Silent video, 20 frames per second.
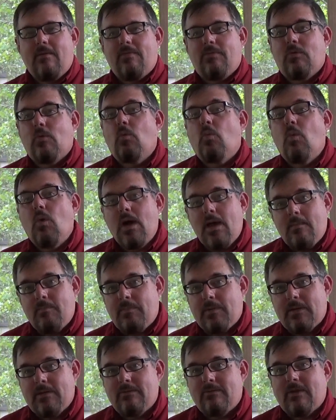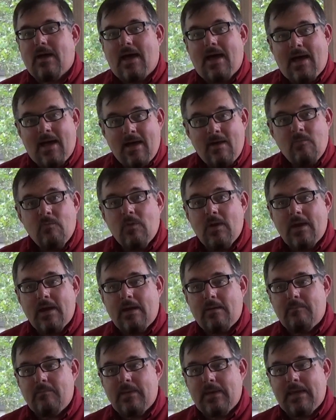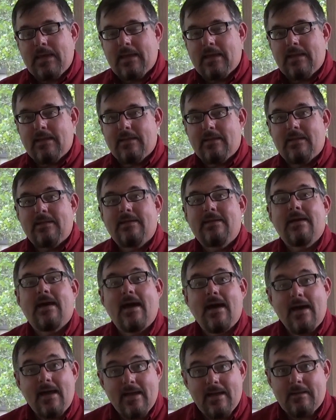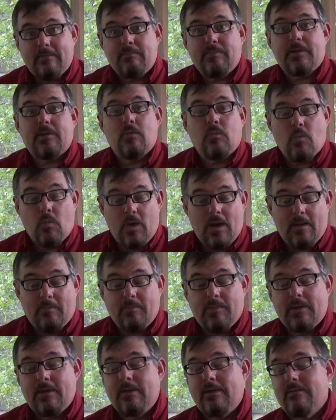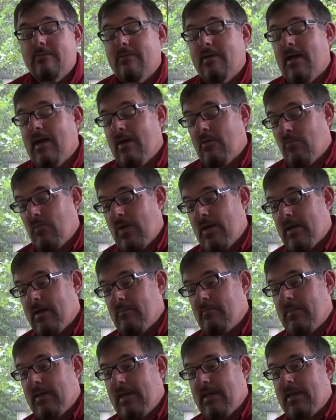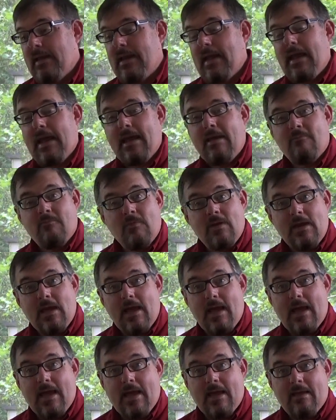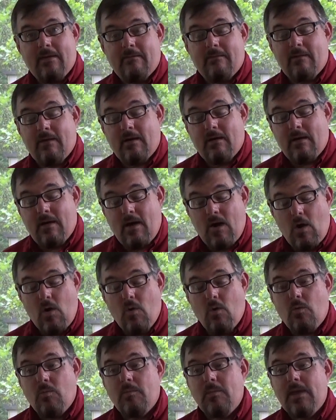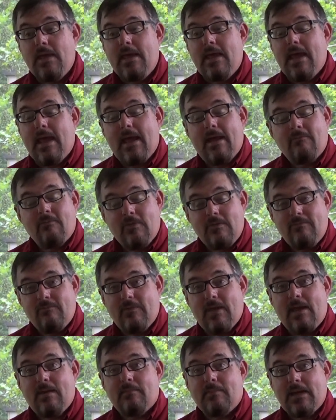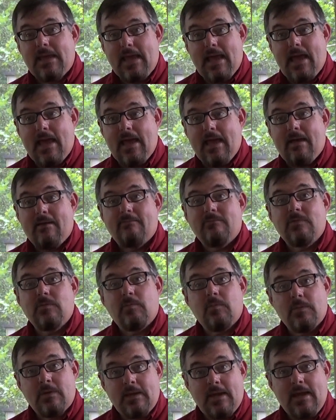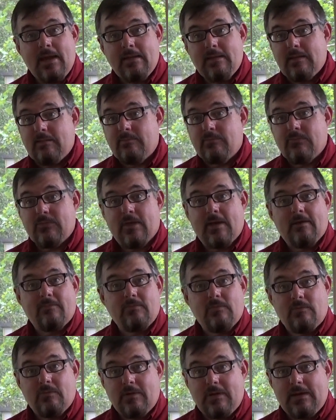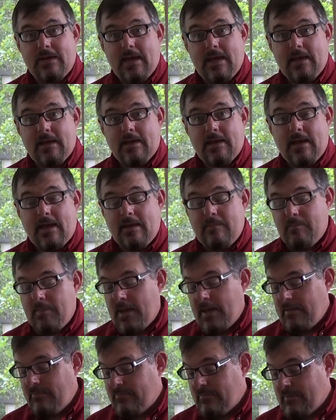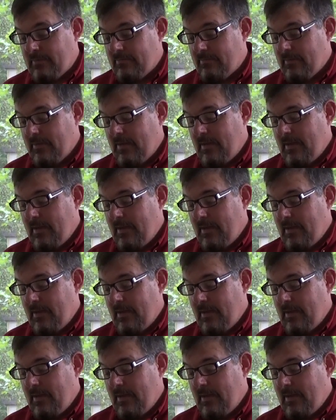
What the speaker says: the weapons I recommend, the type weapons I recommend every home, every family have to protect themselves on a day-to-day basis.